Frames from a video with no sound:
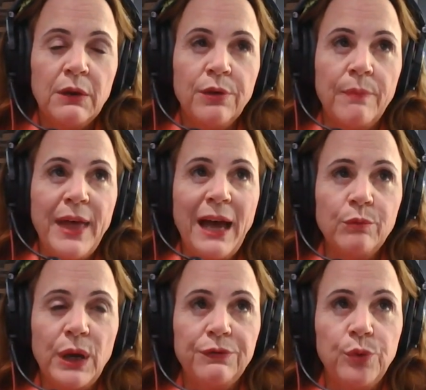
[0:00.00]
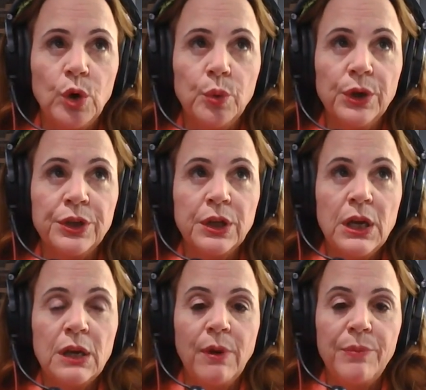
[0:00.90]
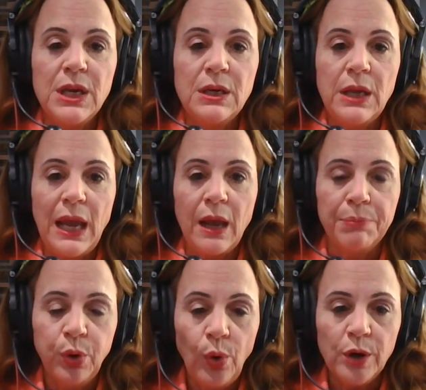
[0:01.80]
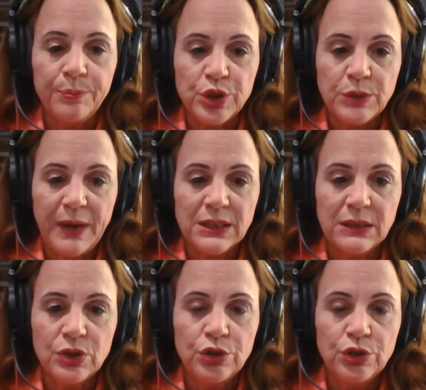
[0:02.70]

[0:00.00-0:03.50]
from that way forward from the employer perspective as you